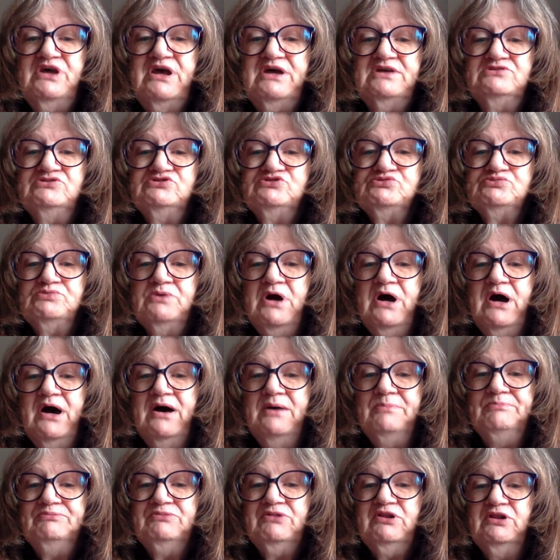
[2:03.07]
had
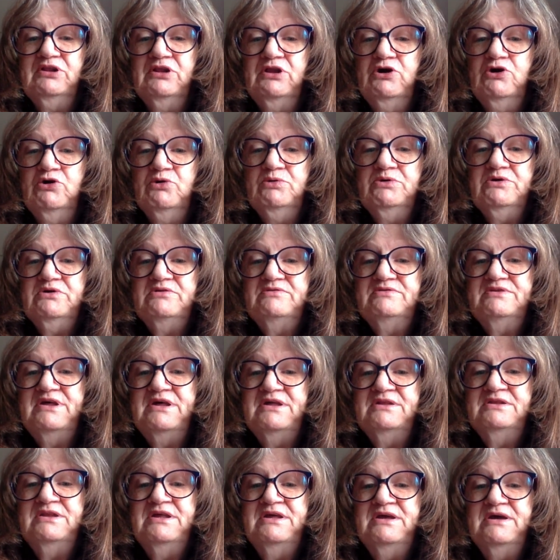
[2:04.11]
dropped lower
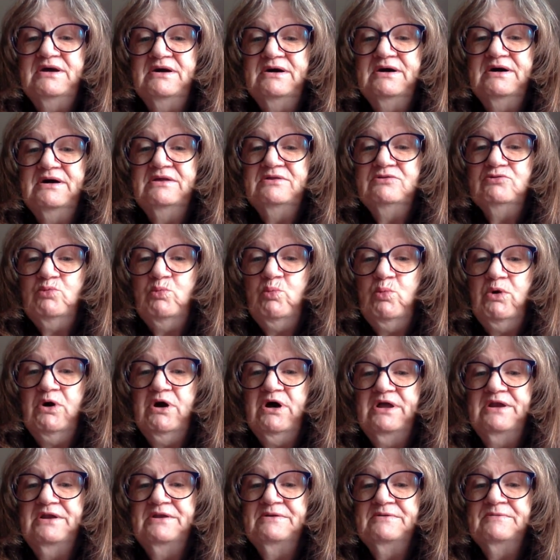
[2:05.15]
than the other
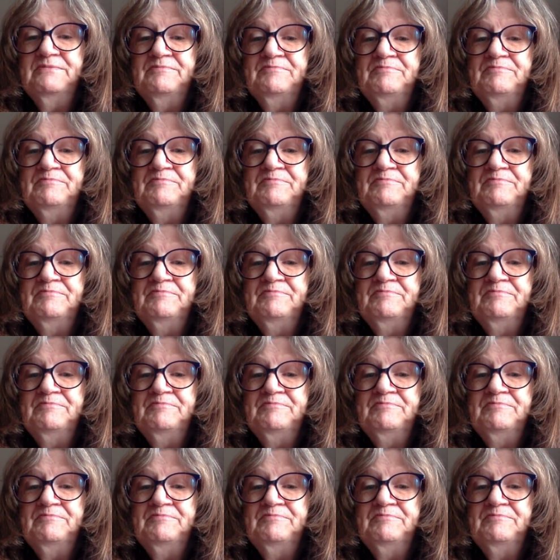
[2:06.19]
one.